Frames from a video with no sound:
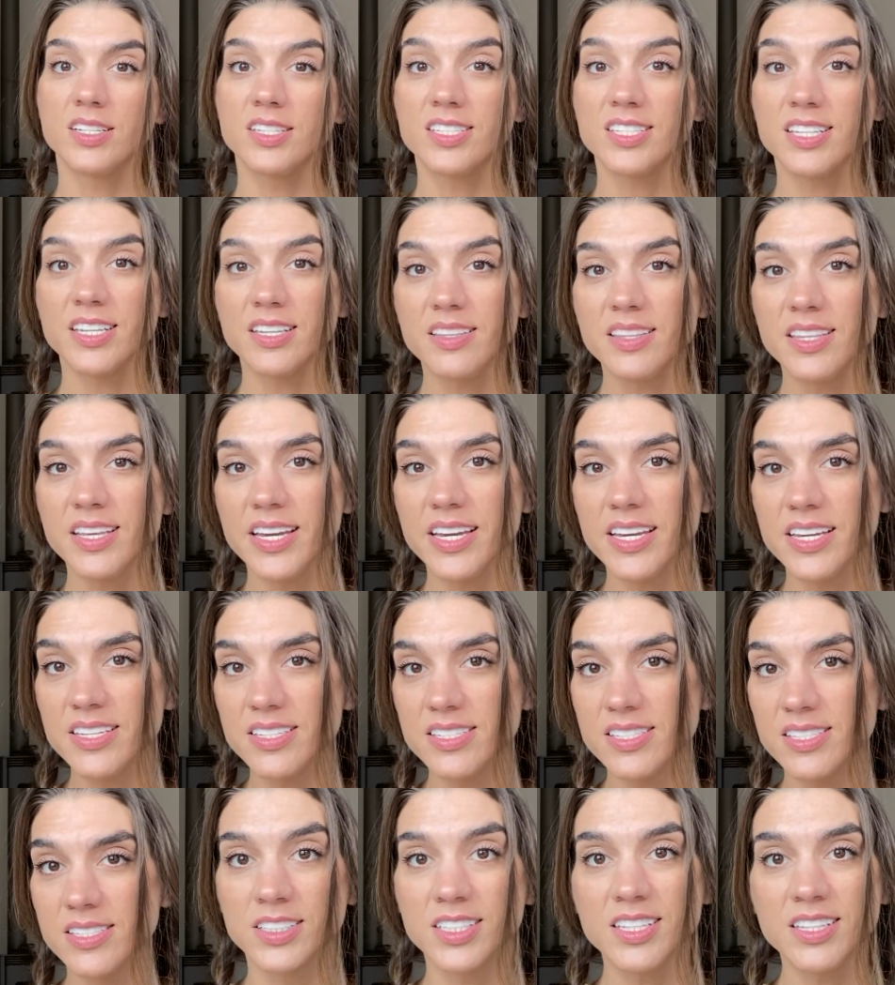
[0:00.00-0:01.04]

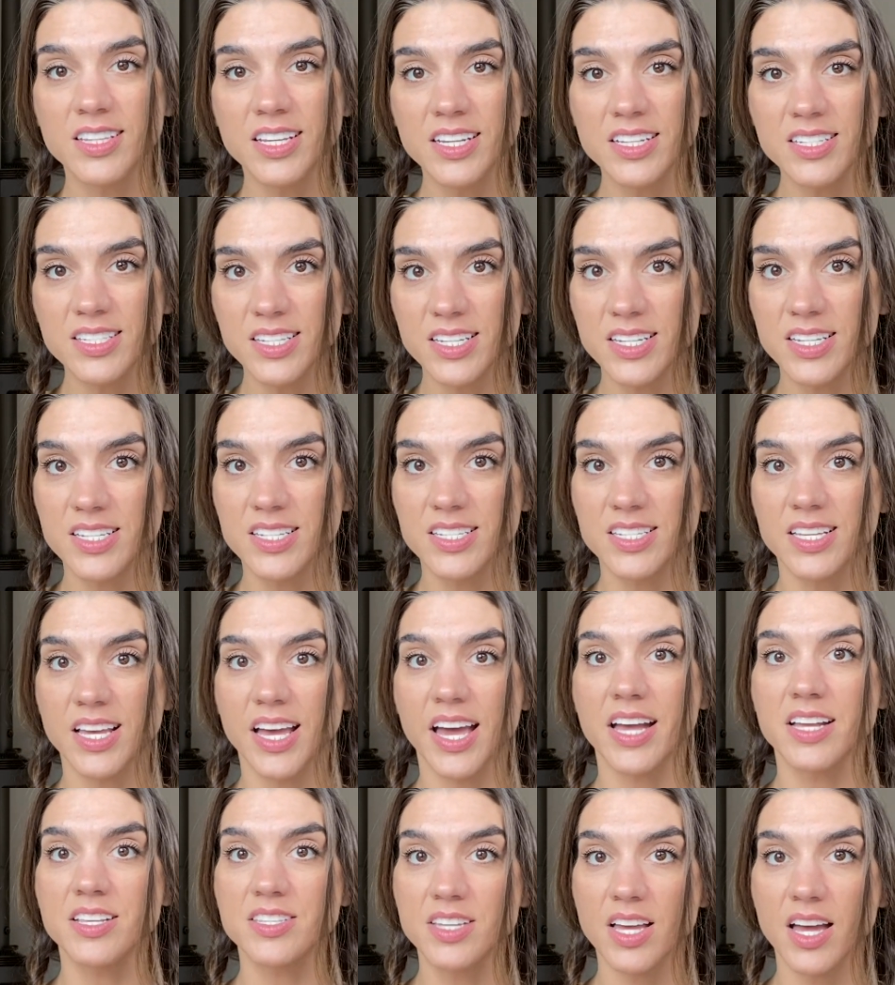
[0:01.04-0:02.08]
Synthase is
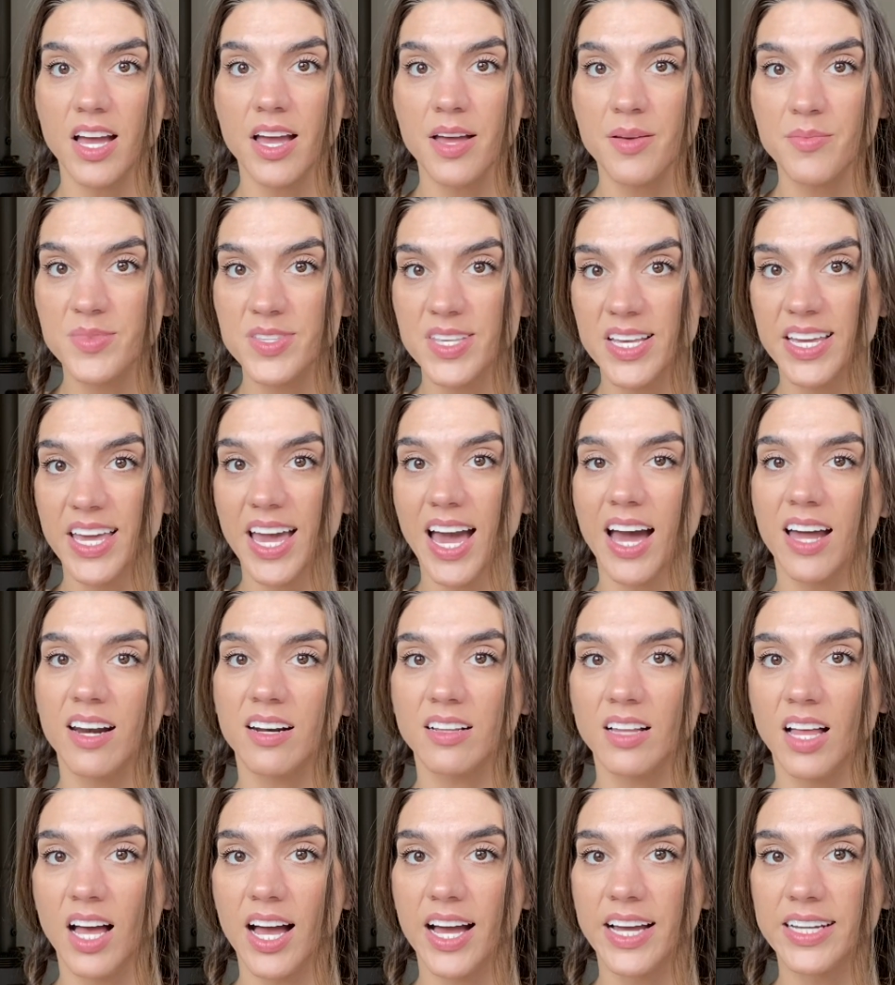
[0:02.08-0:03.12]
enzymes that
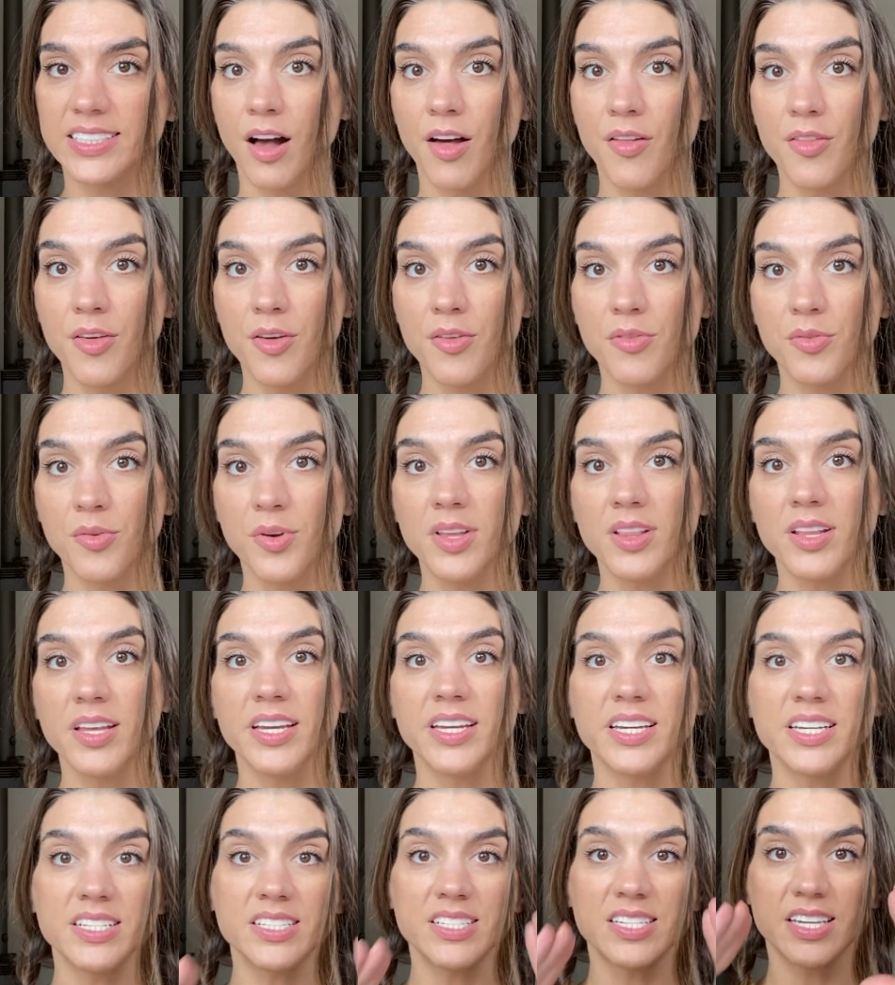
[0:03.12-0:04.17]
catalyze the three
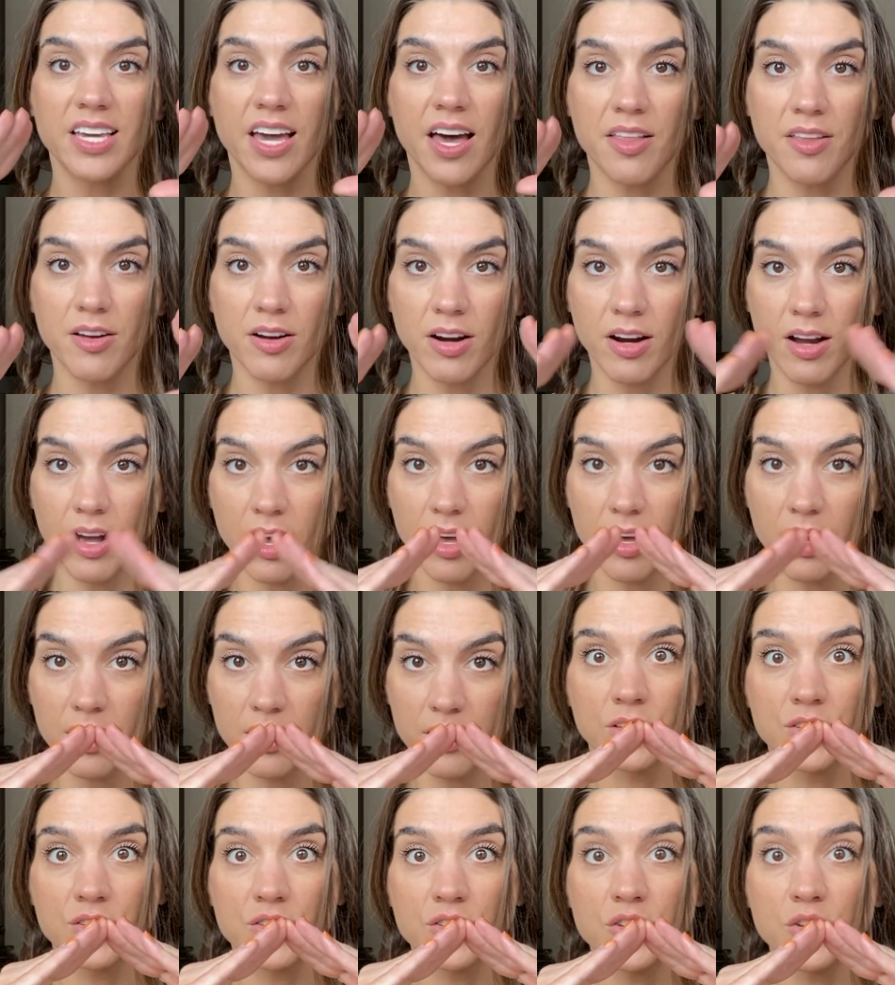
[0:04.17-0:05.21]
linking together
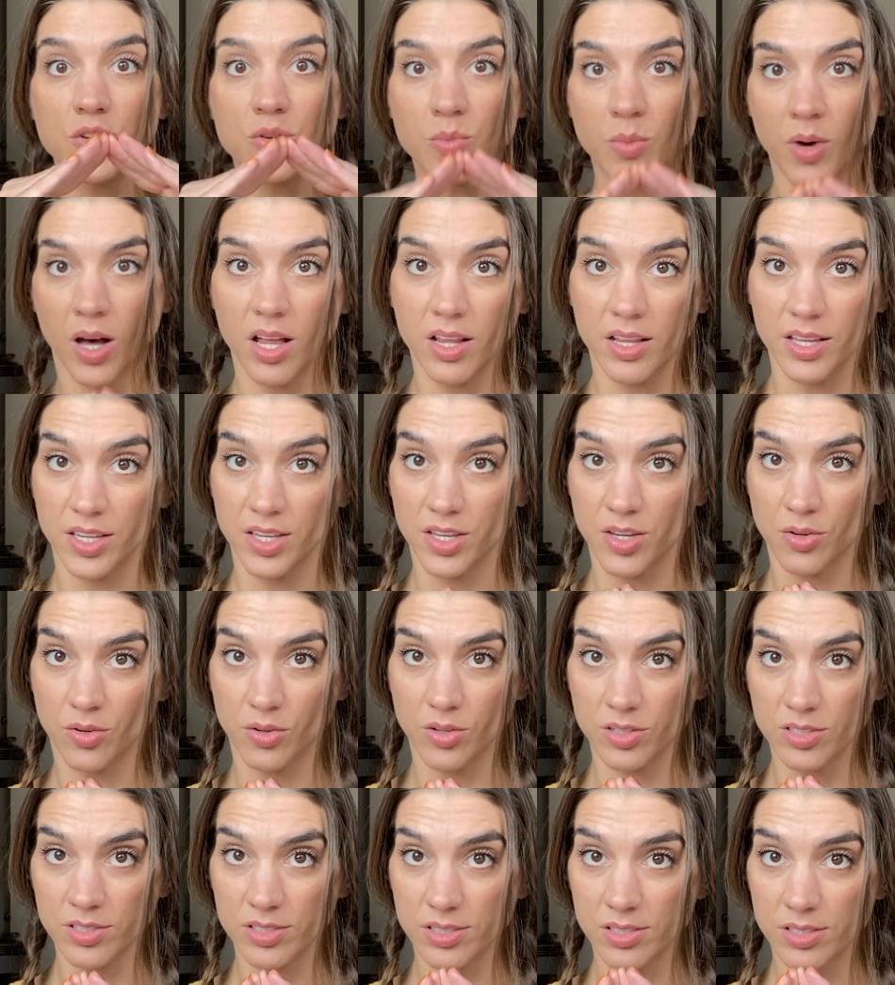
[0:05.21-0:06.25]
of two
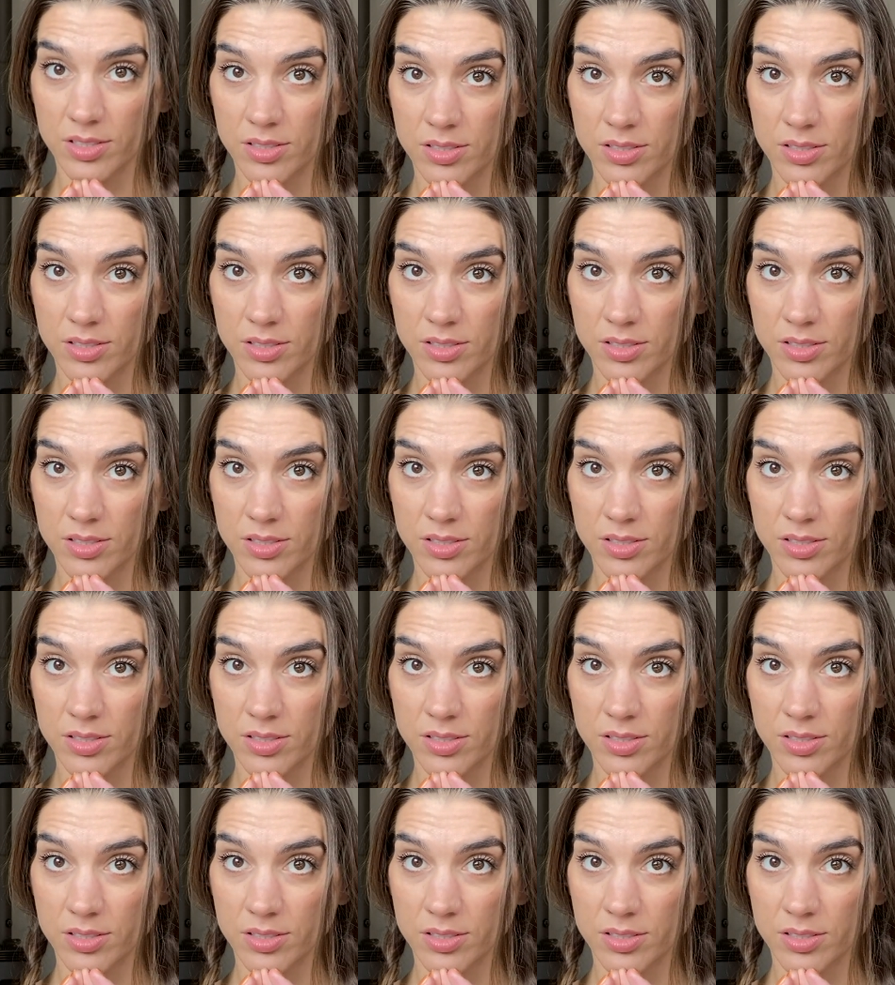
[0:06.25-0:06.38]
molecules.